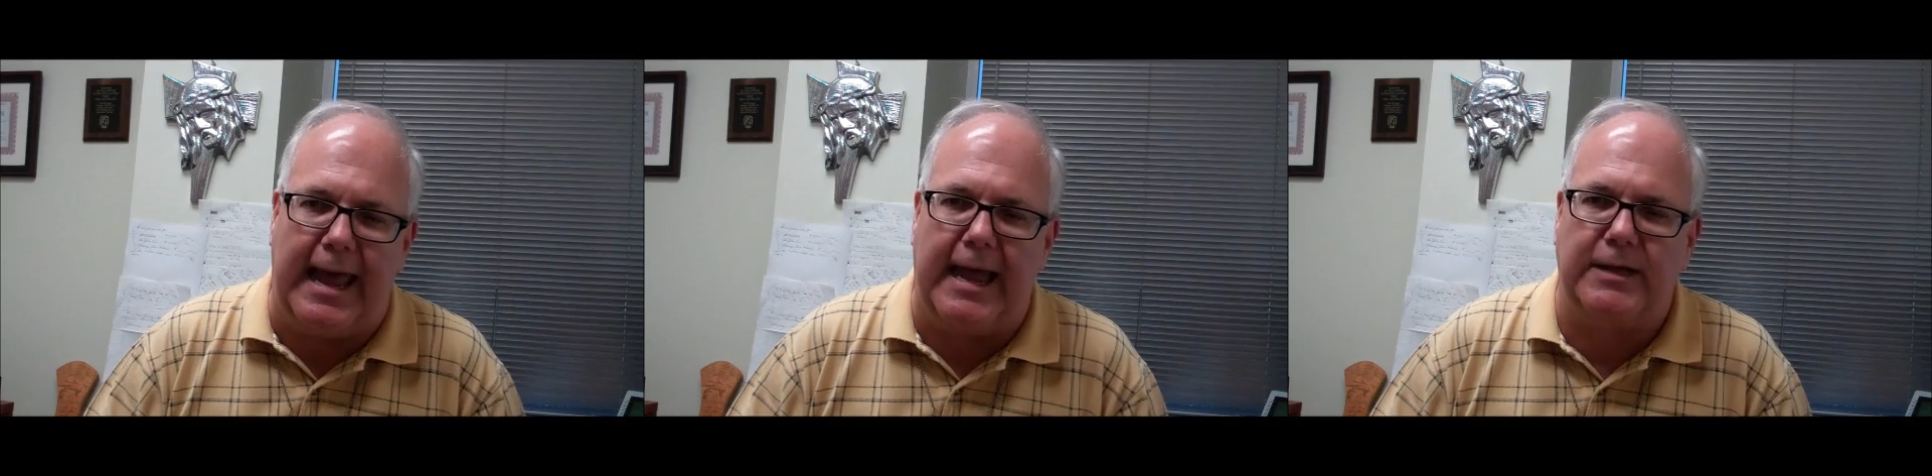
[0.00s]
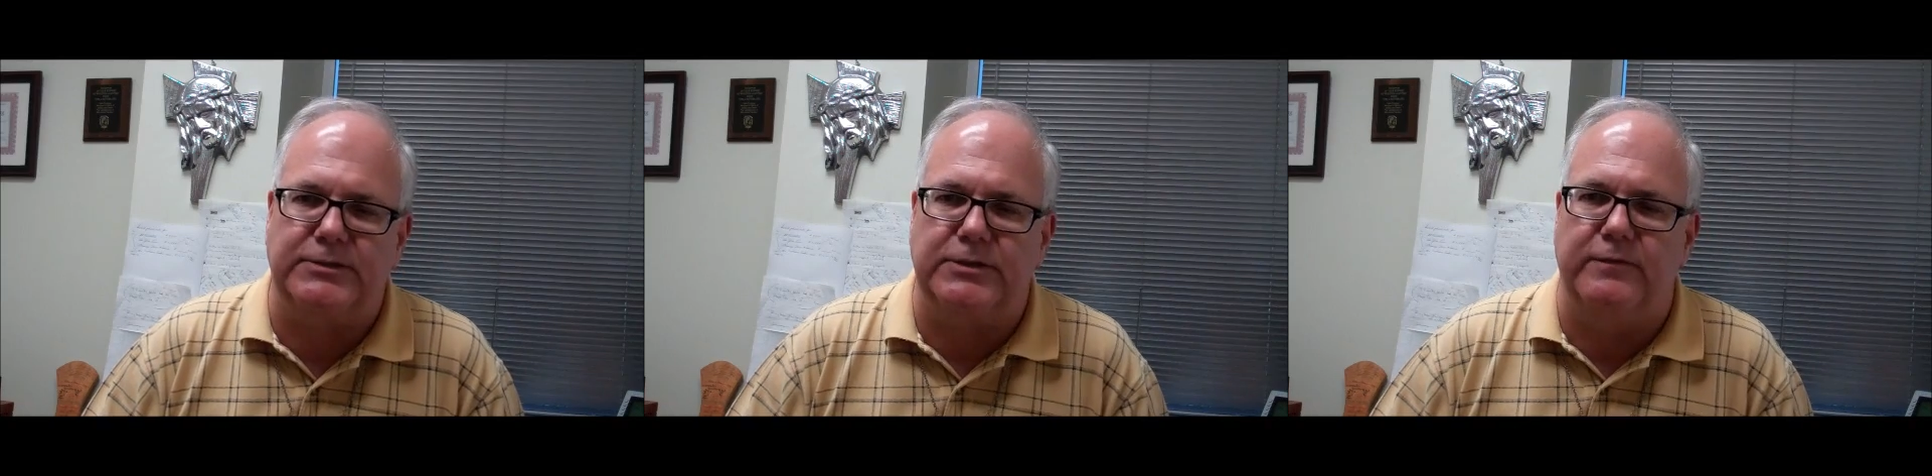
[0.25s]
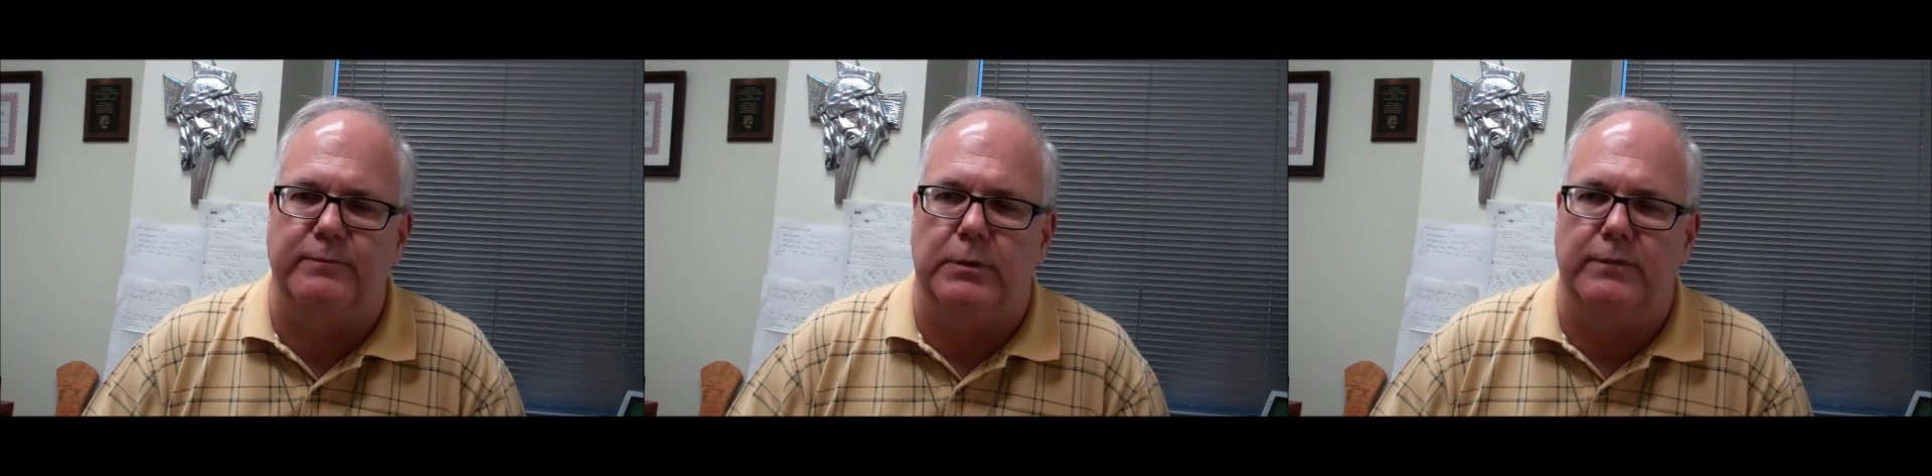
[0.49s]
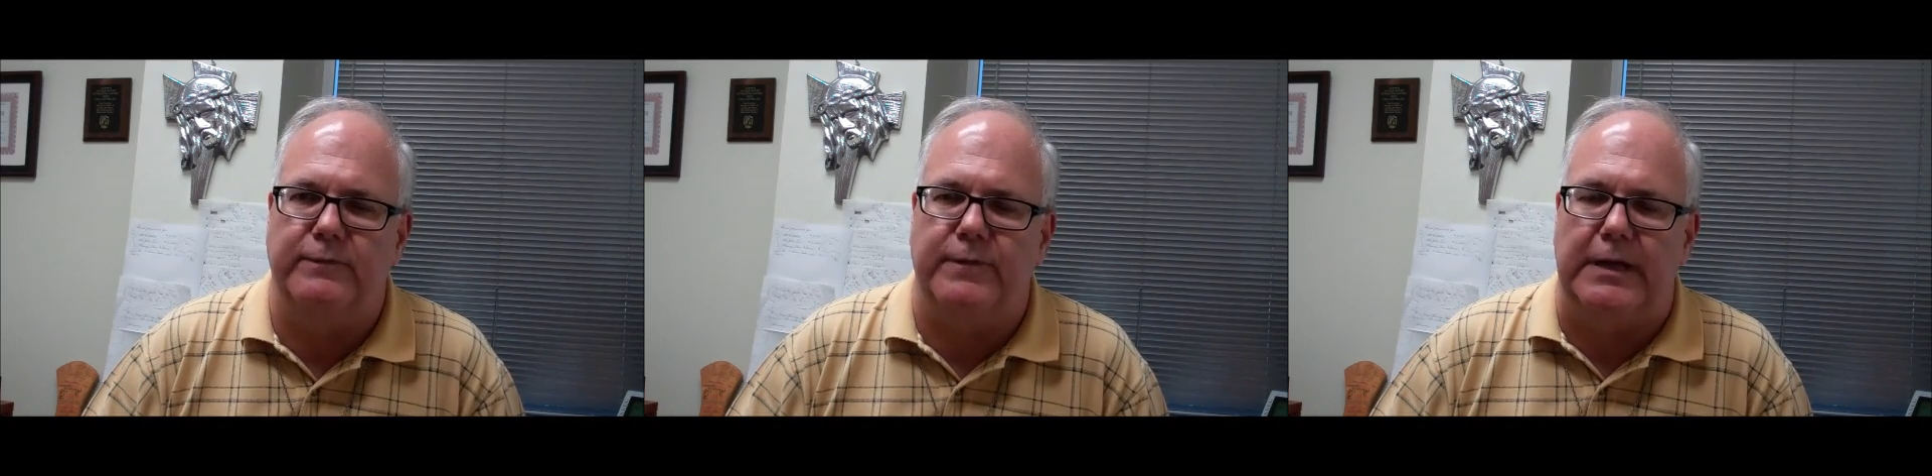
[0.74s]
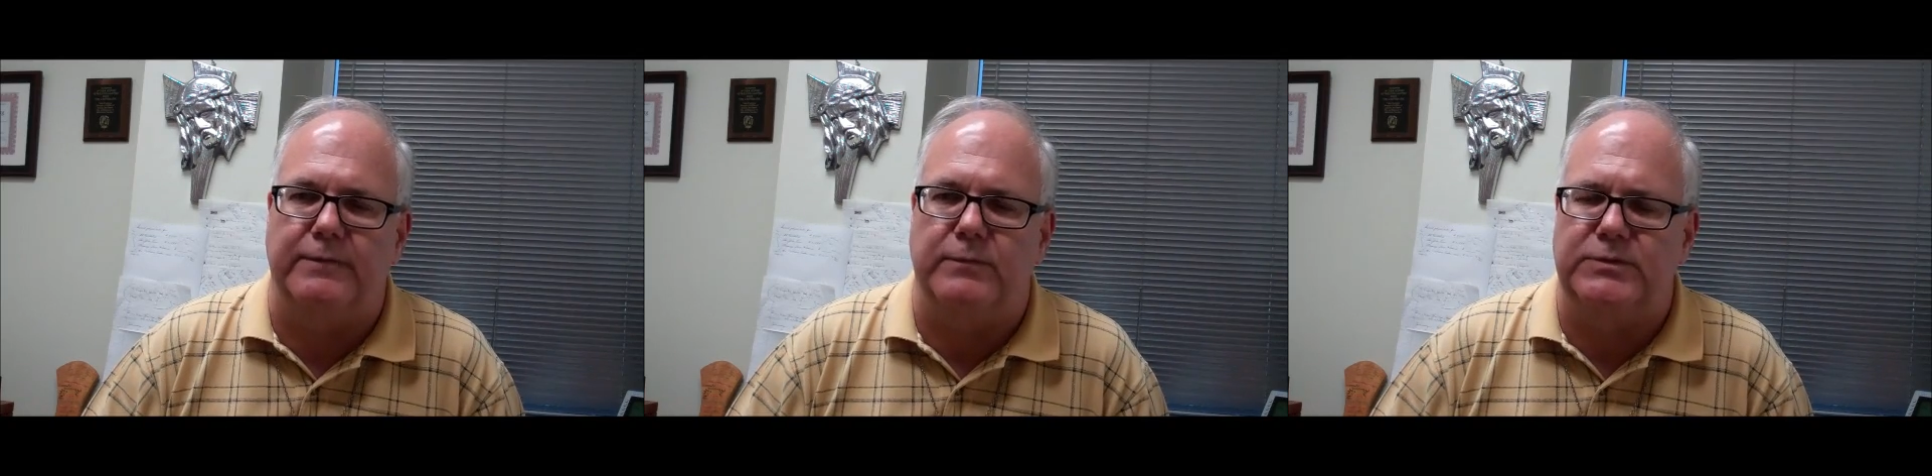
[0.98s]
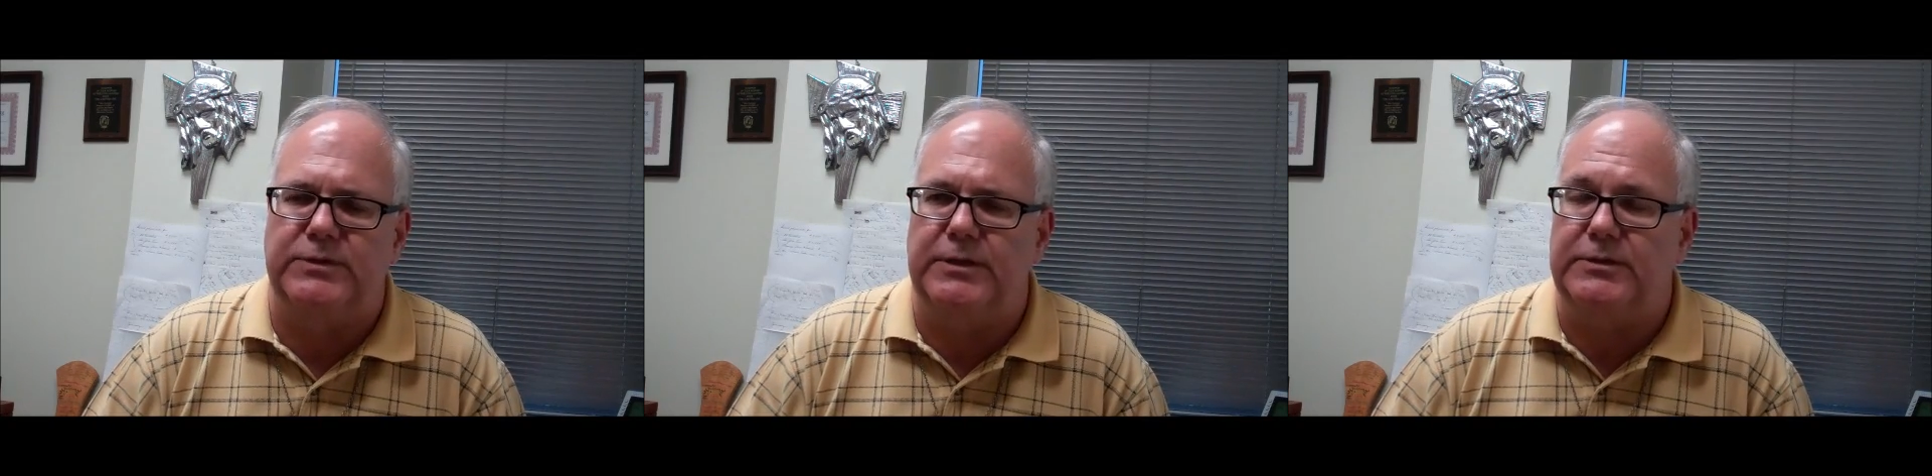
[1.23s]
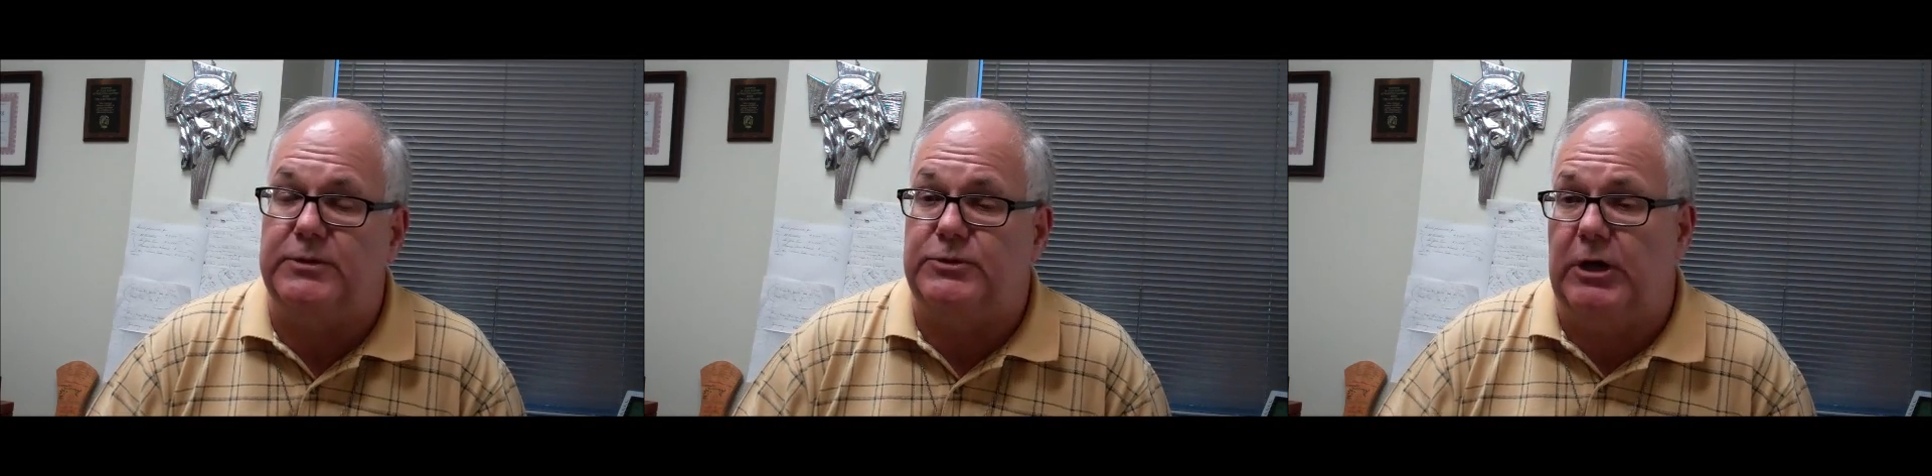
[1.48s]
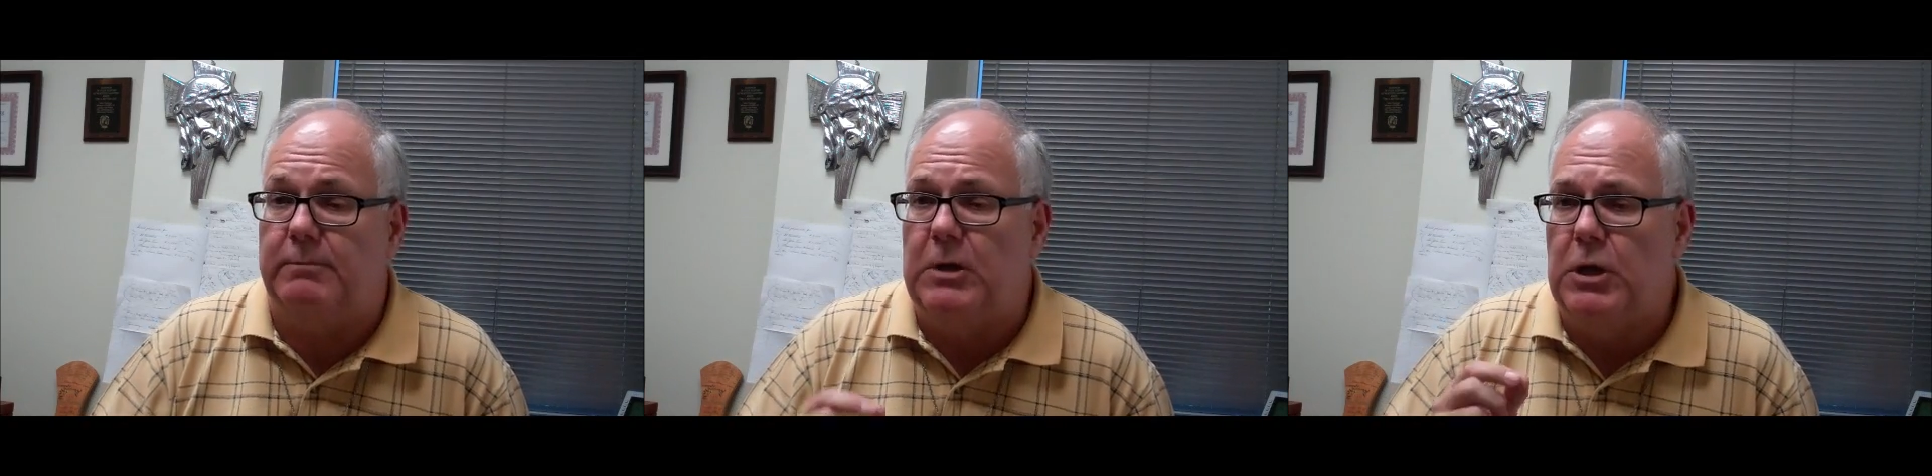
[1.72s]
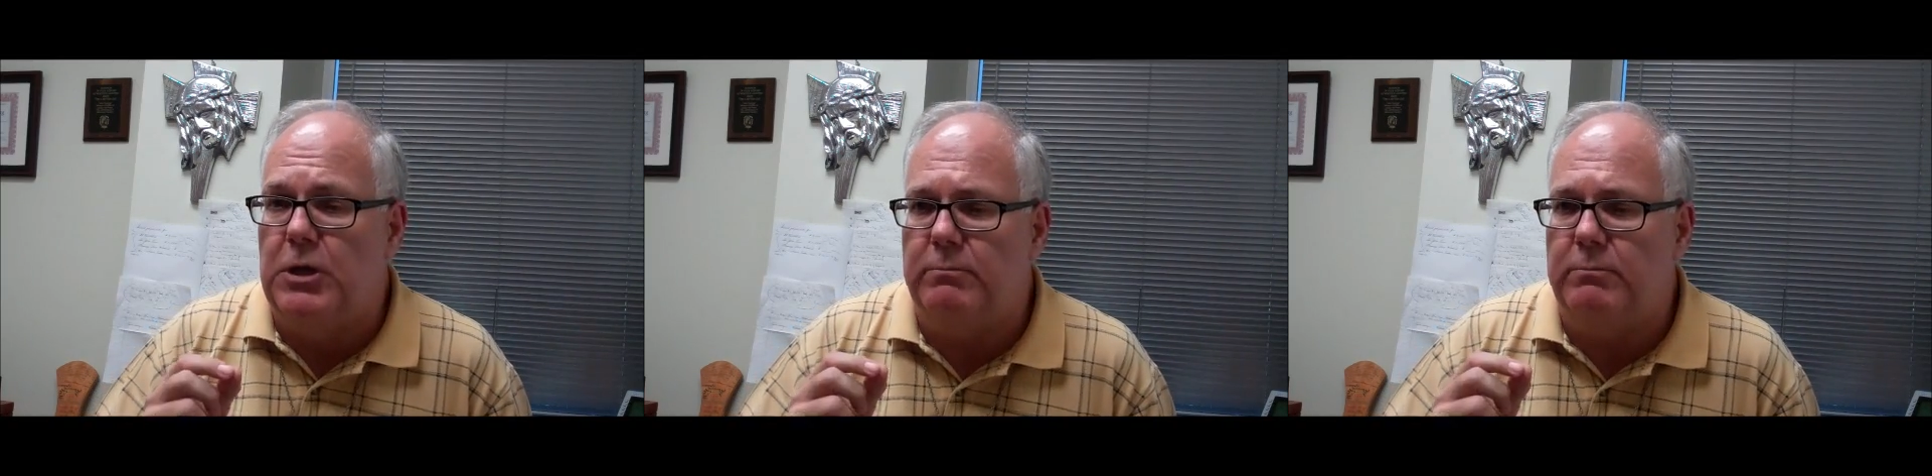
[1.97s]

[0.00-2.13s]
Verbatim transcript: acts of faithful citizenship,